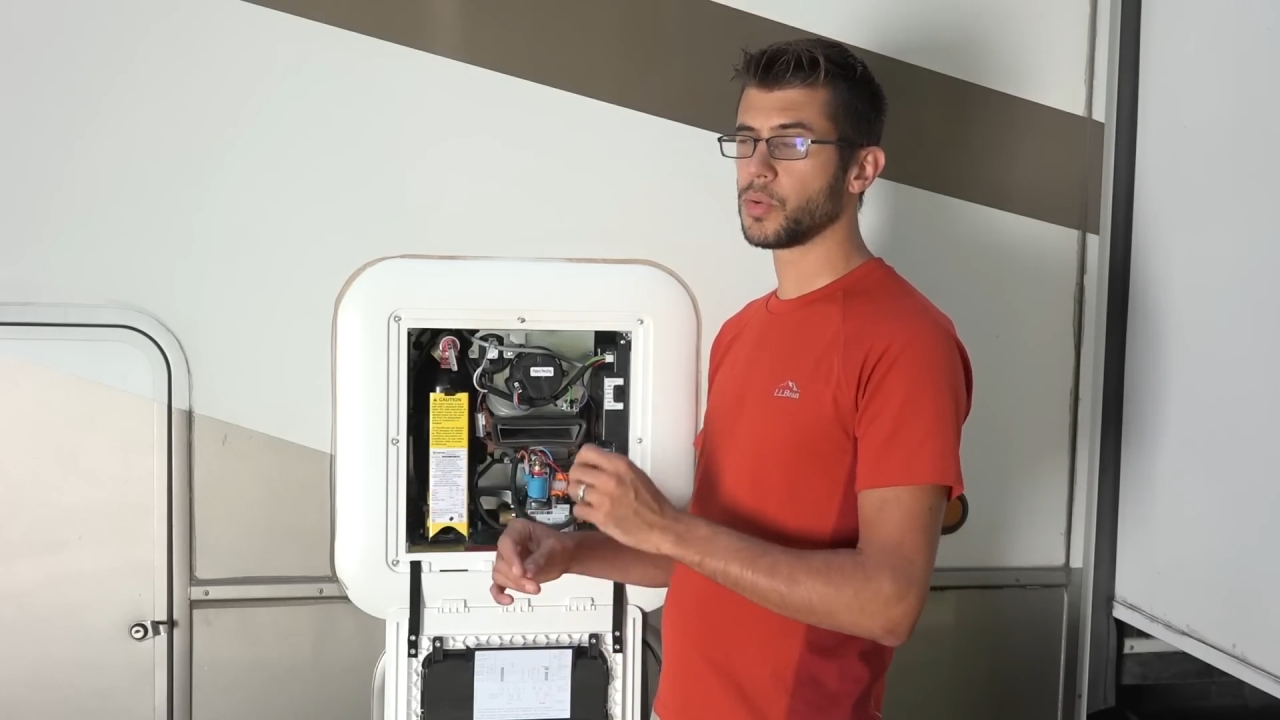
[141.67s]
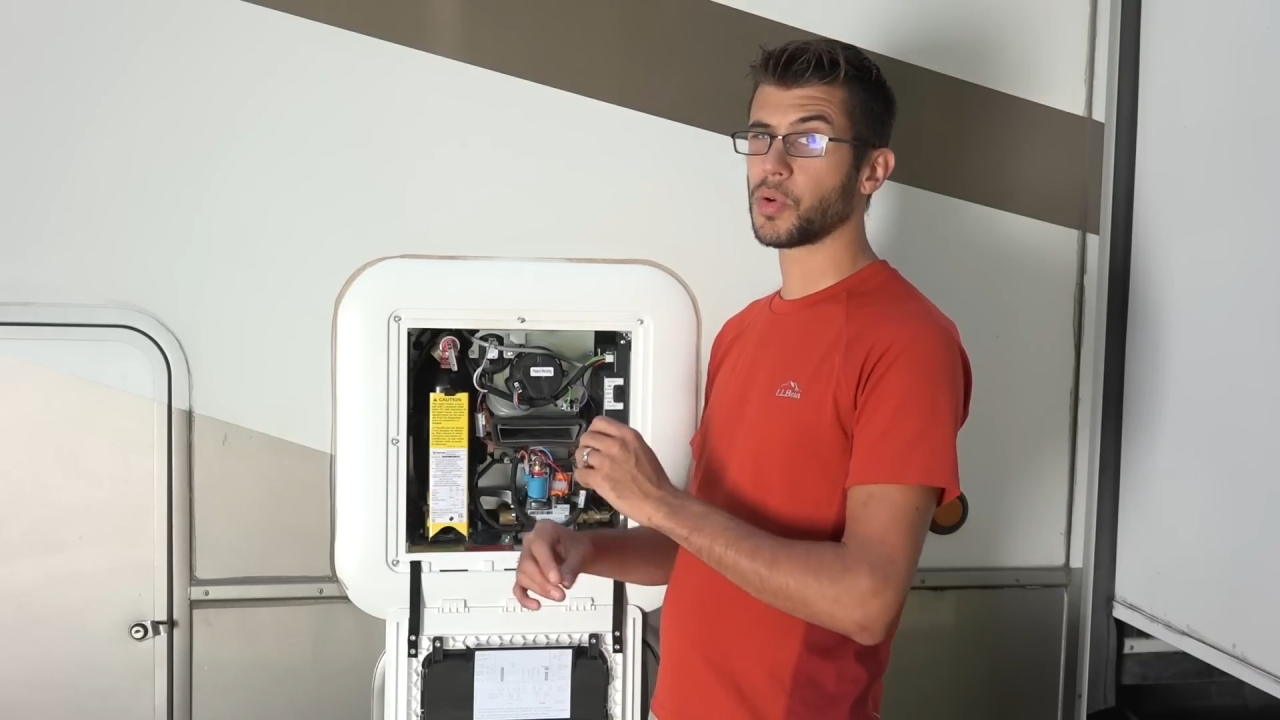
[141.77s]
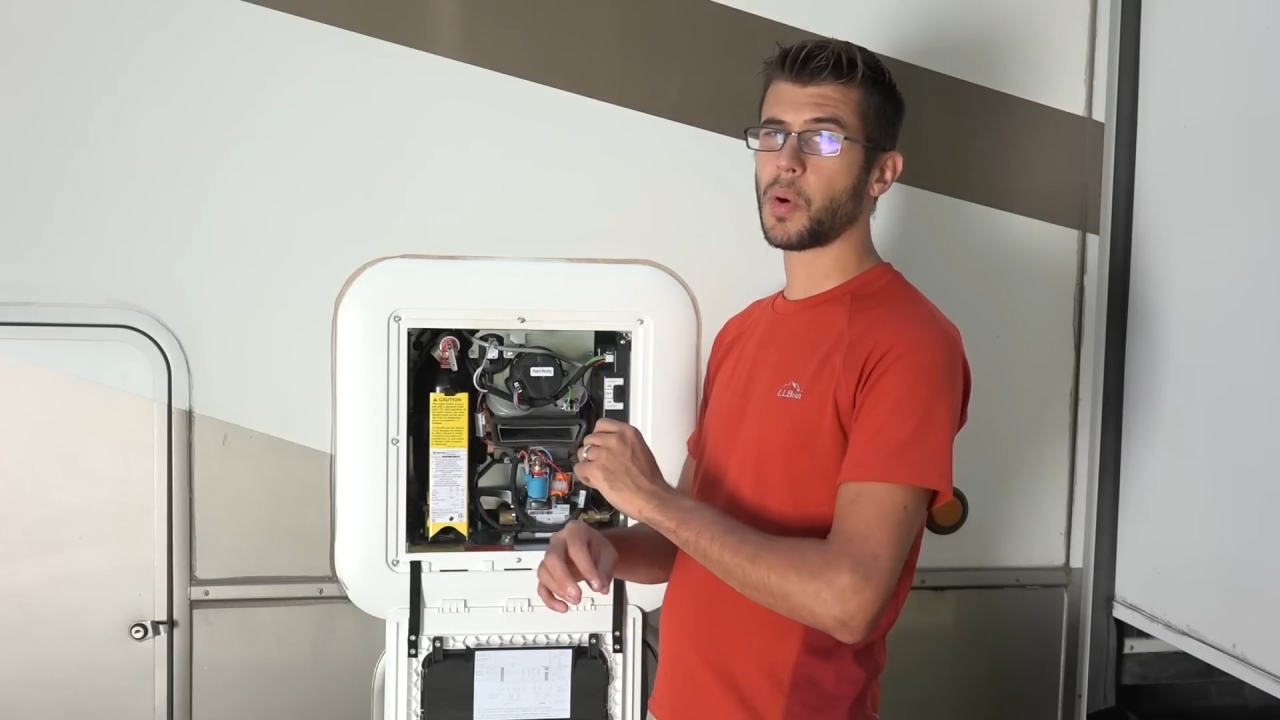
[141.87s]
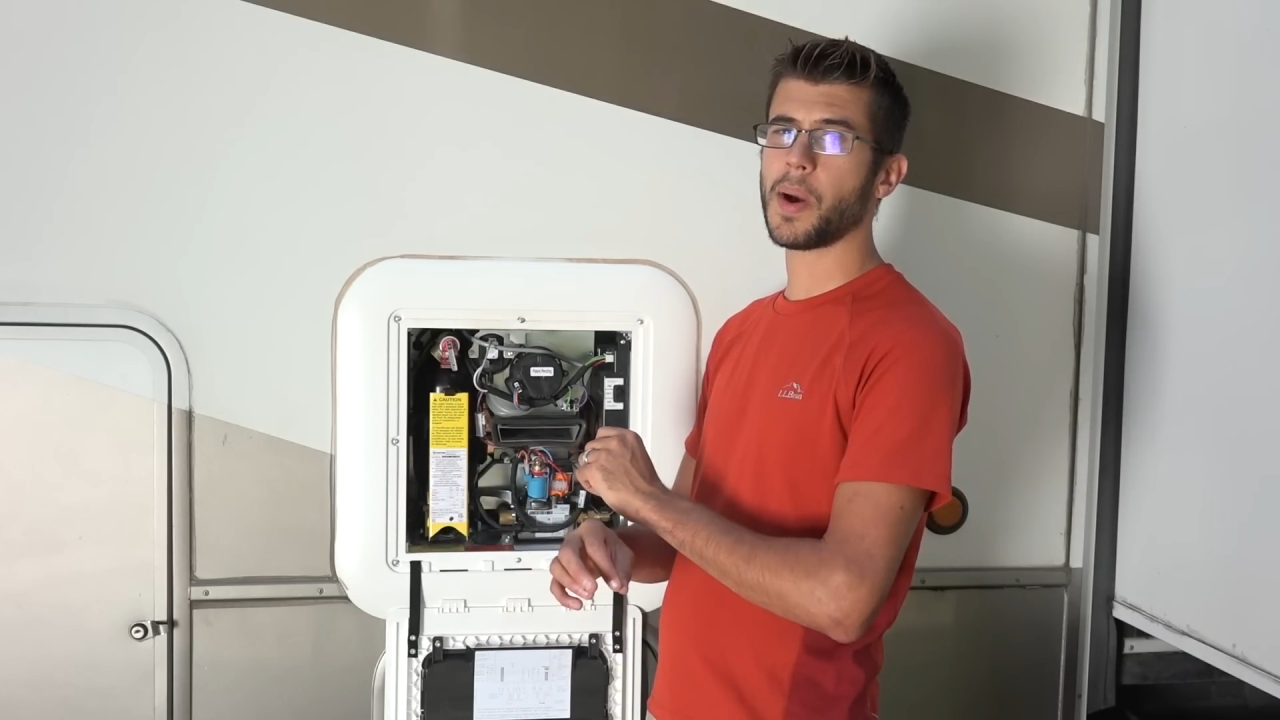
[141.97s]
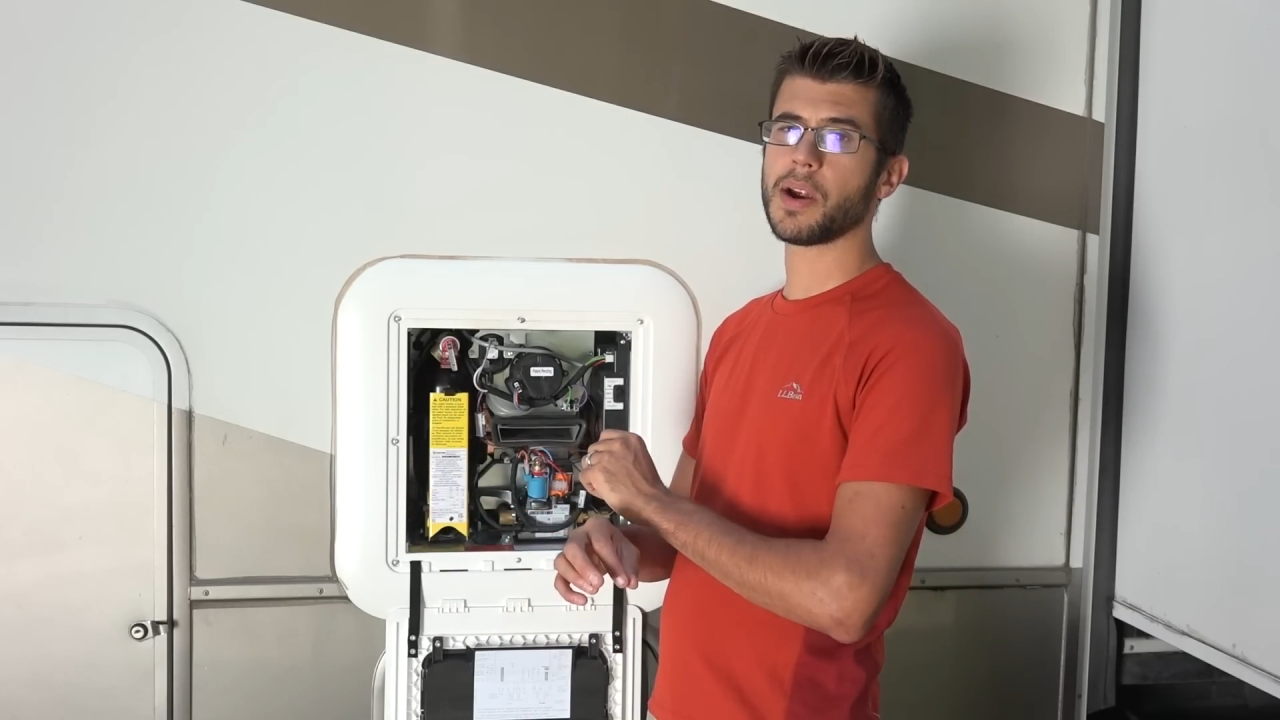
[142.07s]

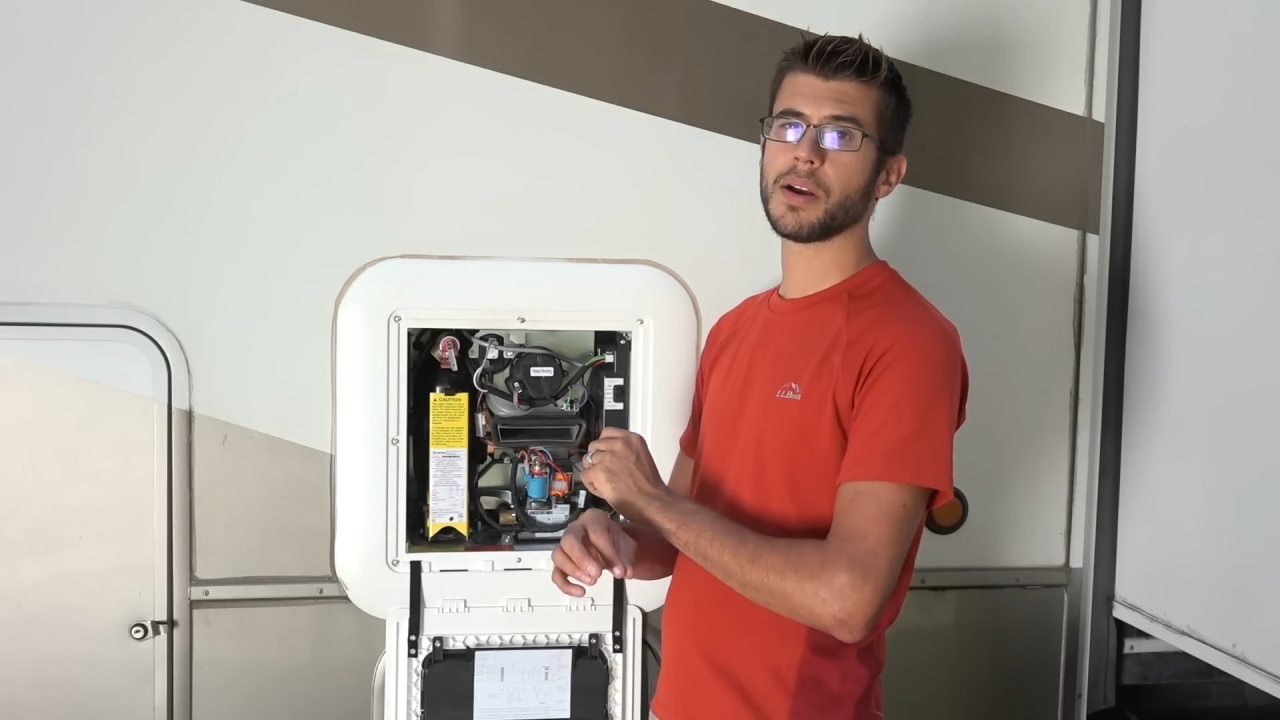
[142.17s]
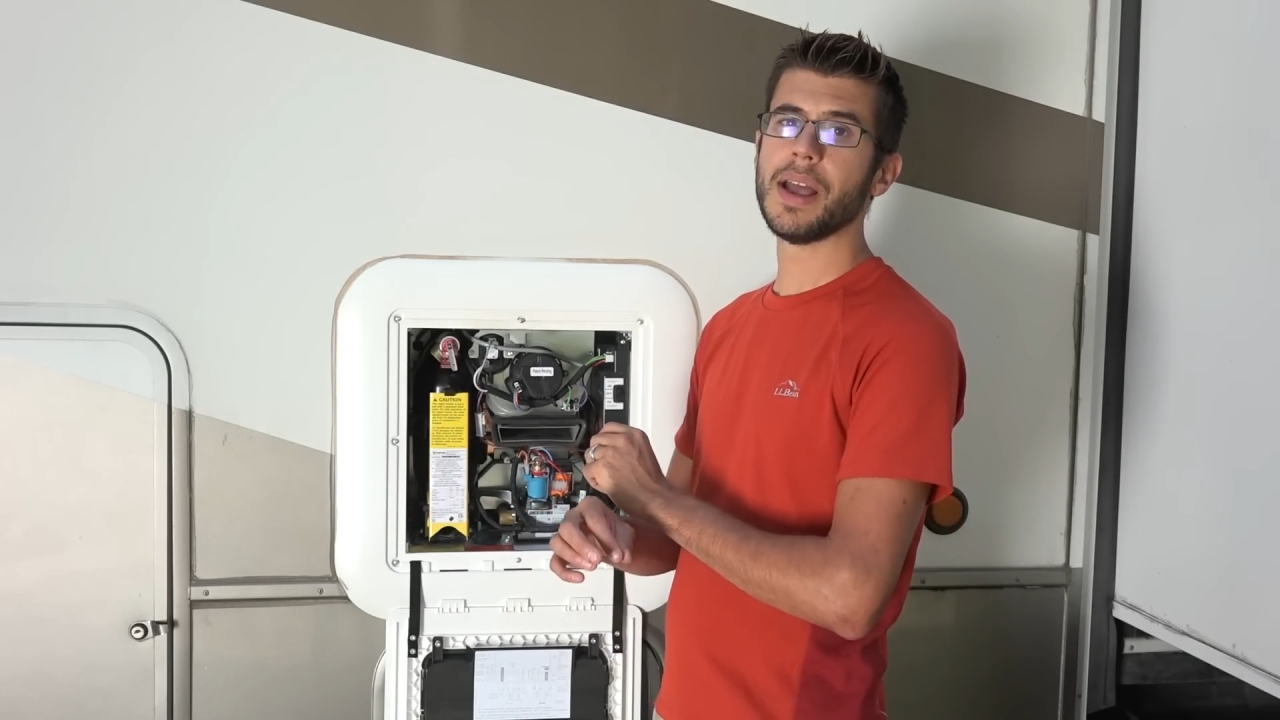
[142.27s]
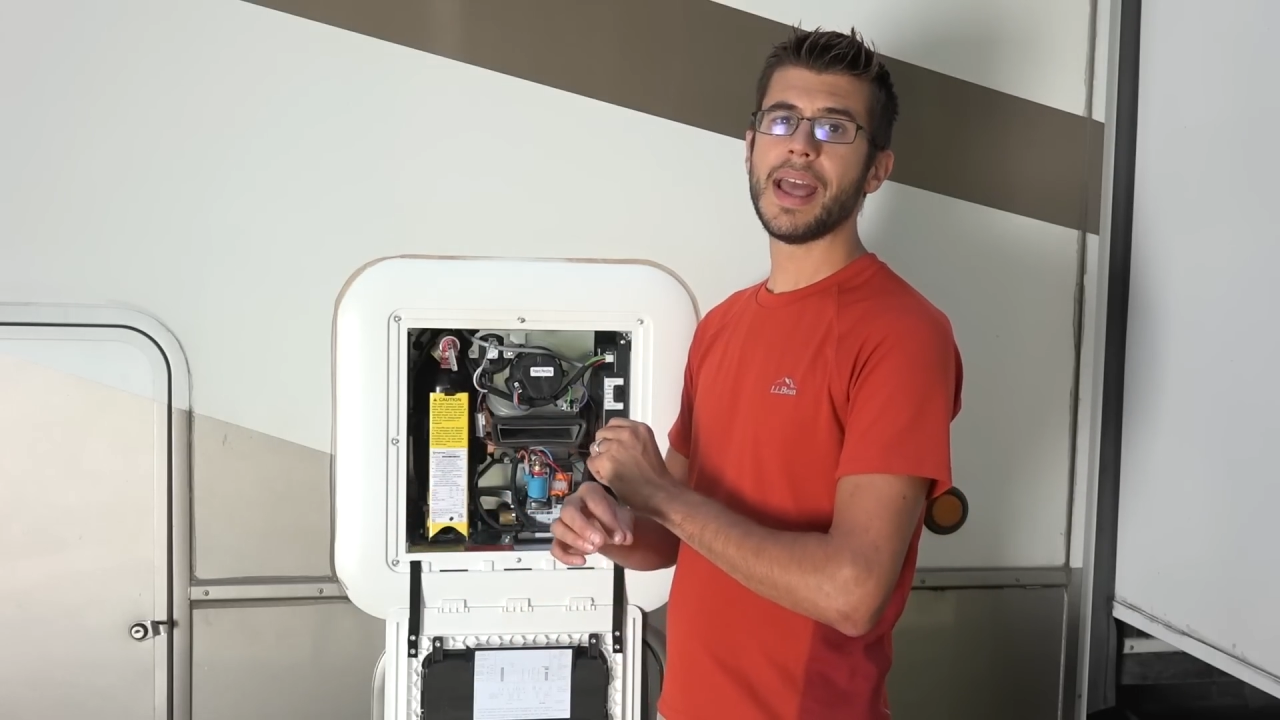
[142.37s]
require